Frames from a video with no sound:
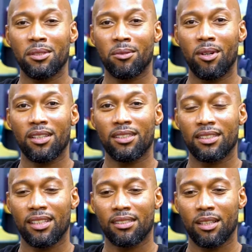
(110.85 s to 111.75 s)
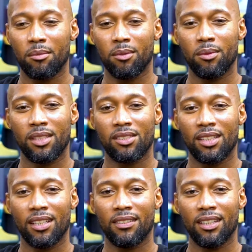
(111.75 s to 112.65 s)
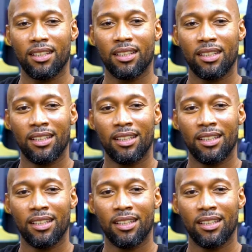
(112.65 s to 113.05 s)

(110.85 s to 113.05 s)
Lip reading: New Orleans that summer with a shaved head,